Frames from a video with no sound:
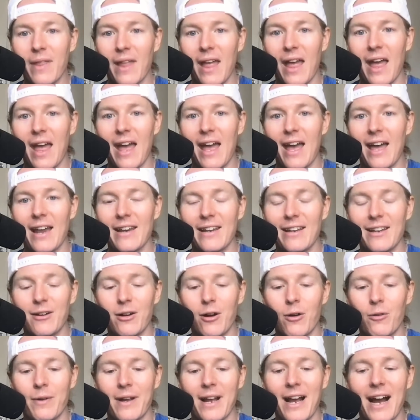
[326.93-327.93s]
And,
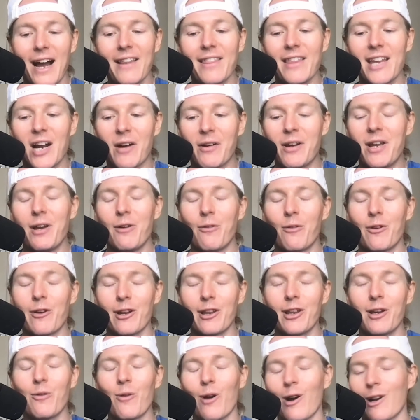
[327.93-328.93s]
when we got there, we
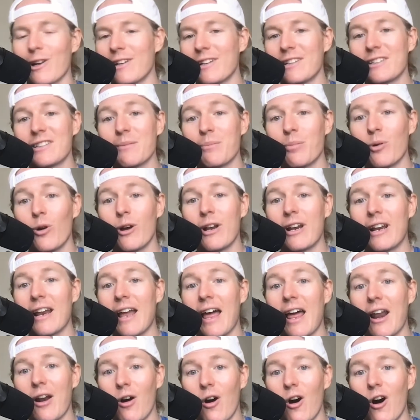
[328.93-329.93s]
really weren't disappointed
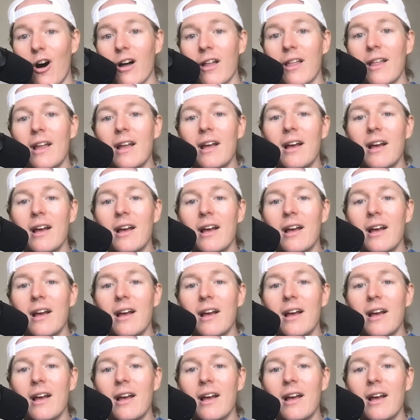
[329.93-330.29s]
at all.